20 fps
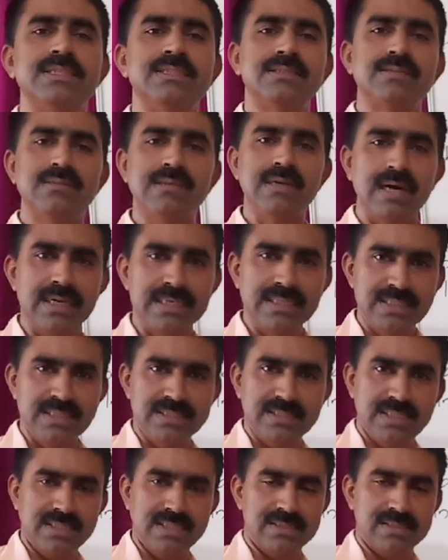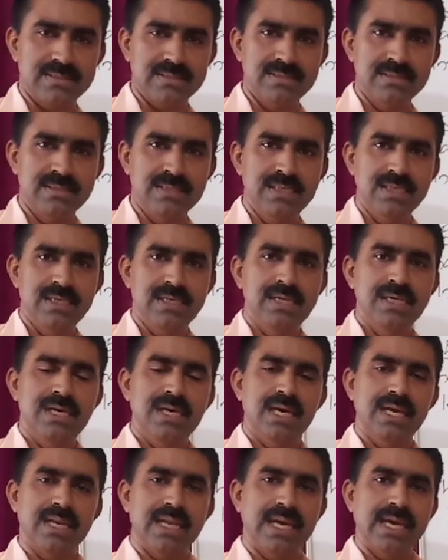regarding these things.
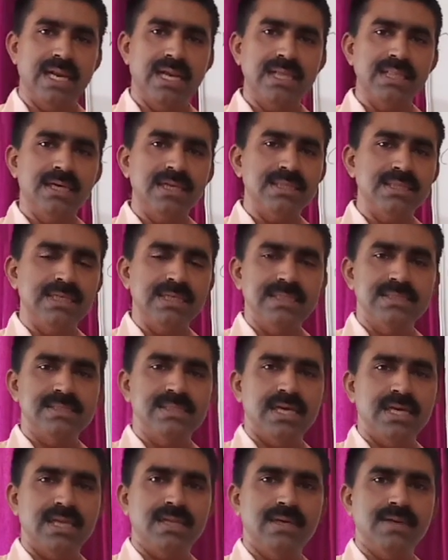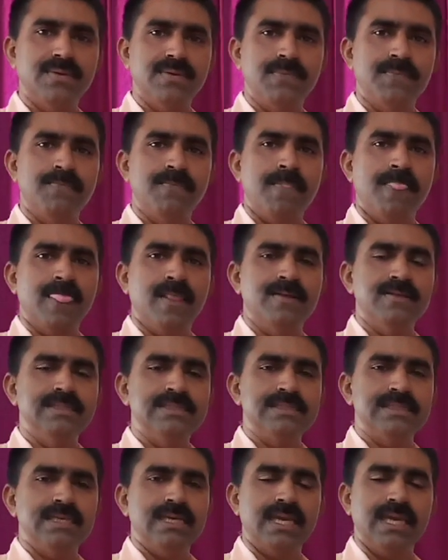And another thing is that
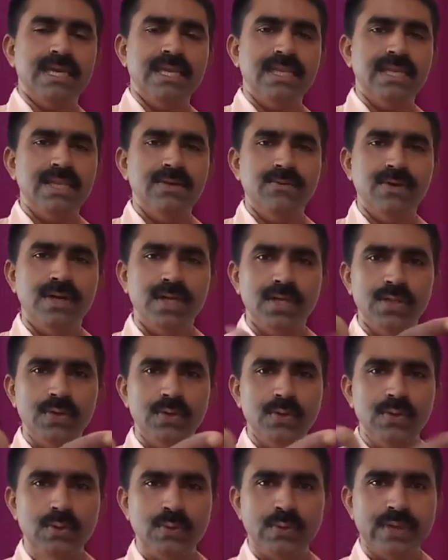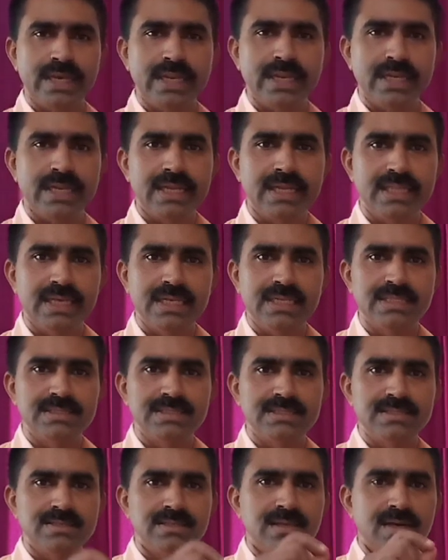this again divided into 2 categories, that
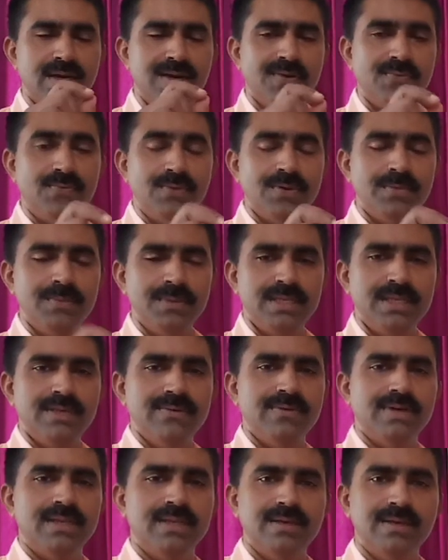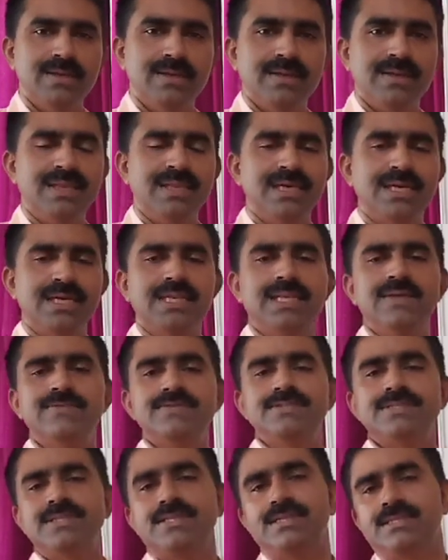is affirmative and negative
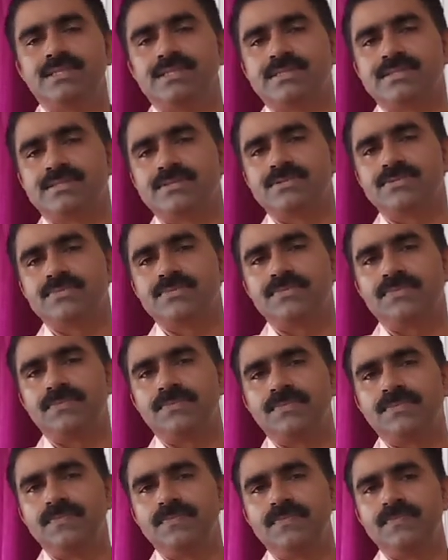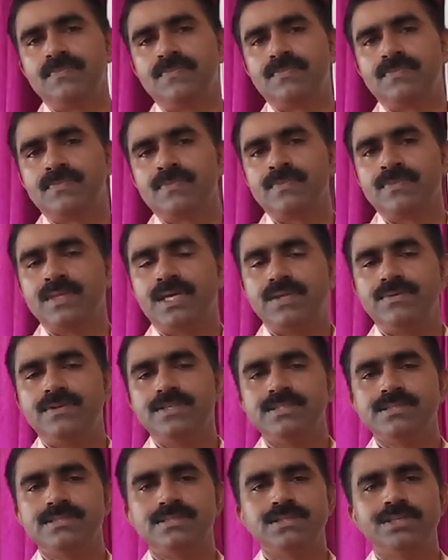sentences. That
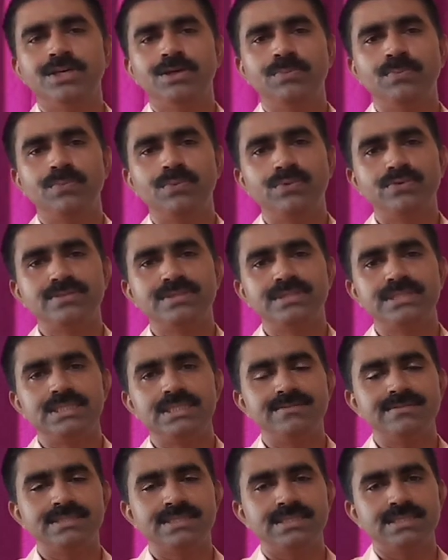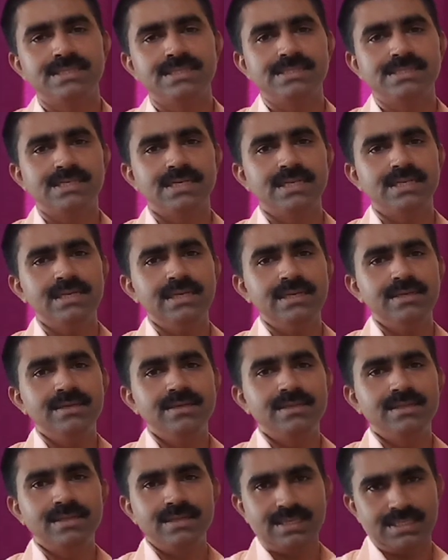means positive sentence and
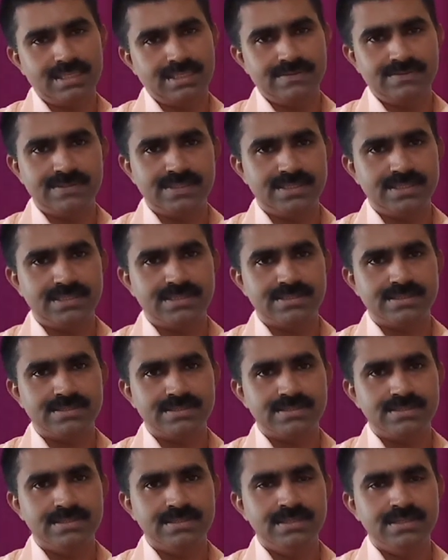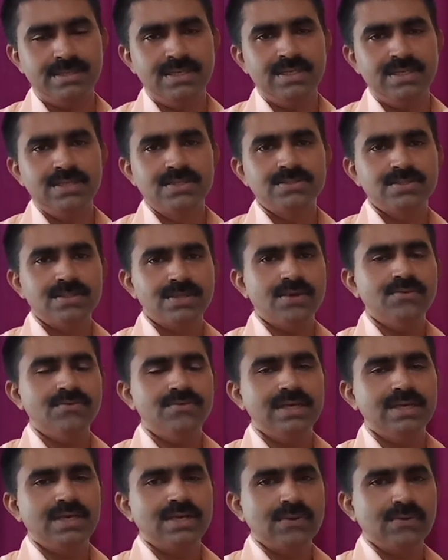negative sentence. So now
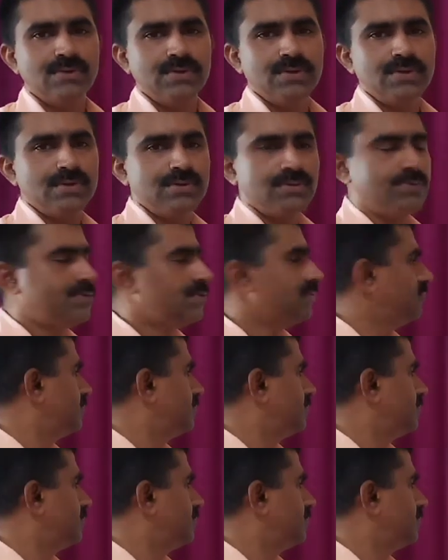we are going to